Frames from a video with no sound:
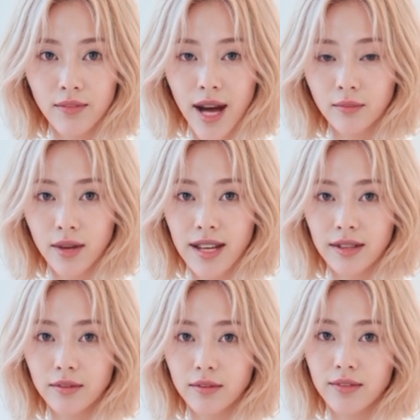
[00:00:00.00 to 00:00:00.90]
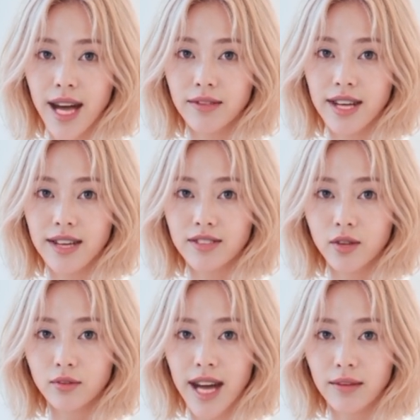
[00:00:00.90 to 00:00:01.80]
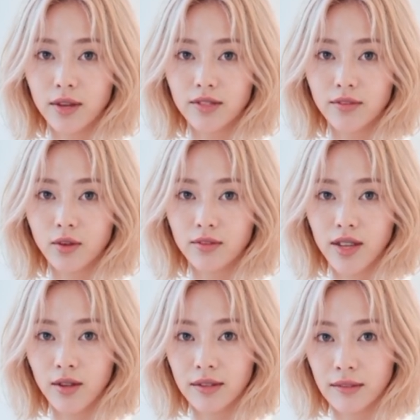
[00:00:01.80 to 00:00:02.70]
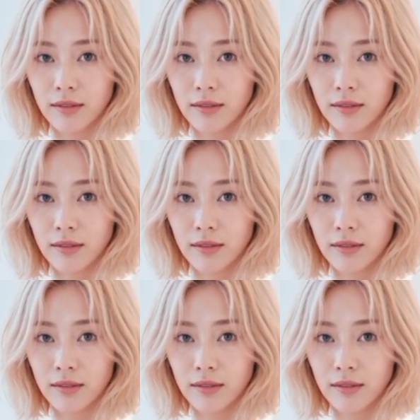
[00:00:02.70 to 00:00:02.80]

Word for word: Finally, navigate to your Downloads folder,